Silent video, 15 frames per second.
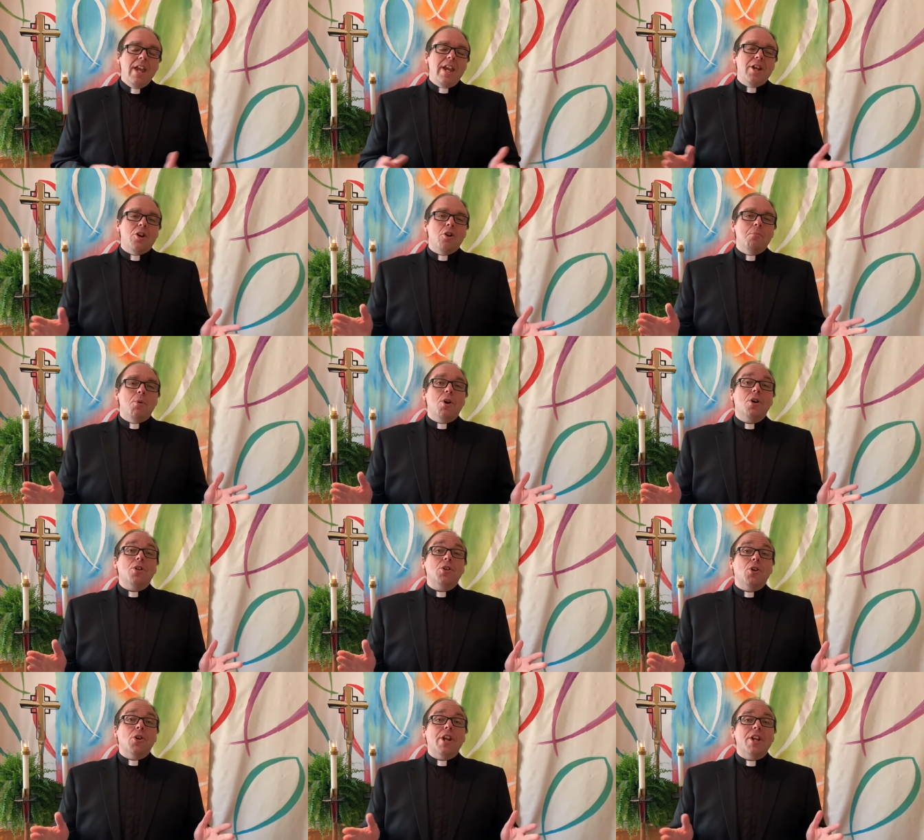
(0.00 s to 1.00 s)
In her book,
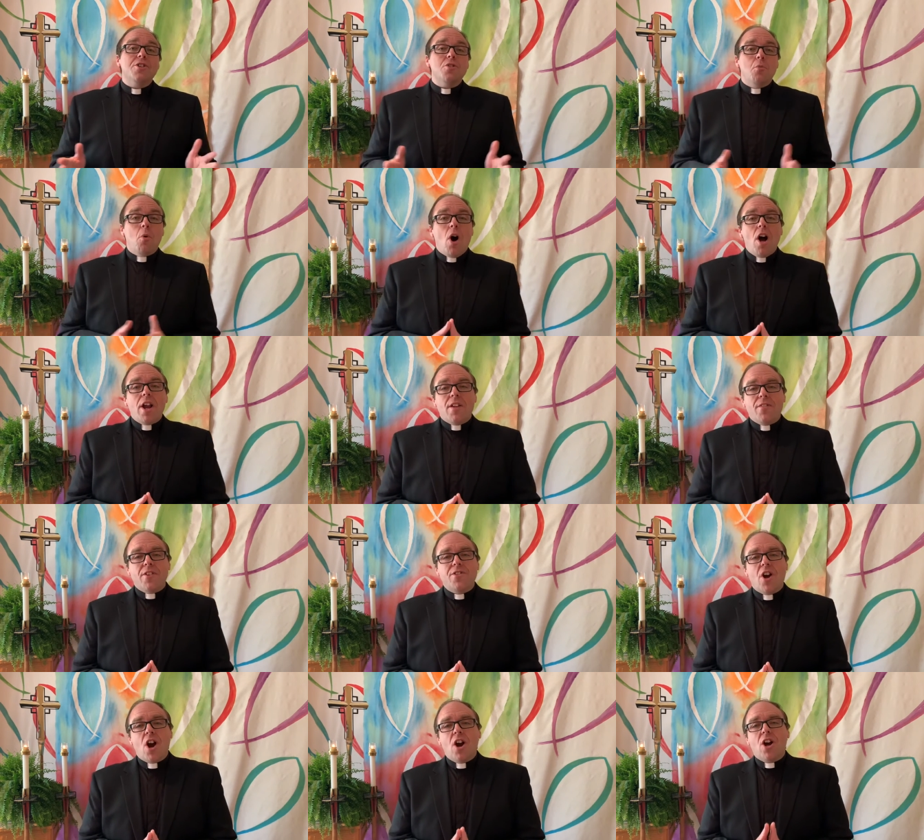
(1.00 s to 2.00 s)
Learning to Walk in the
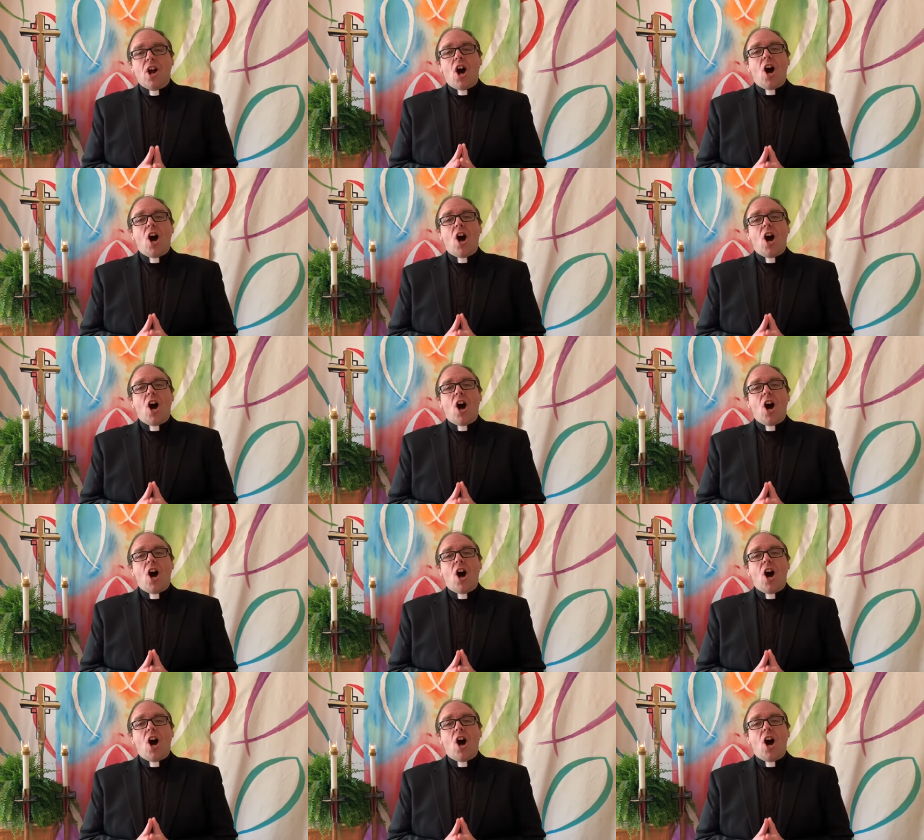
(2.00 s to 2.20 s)
Dark,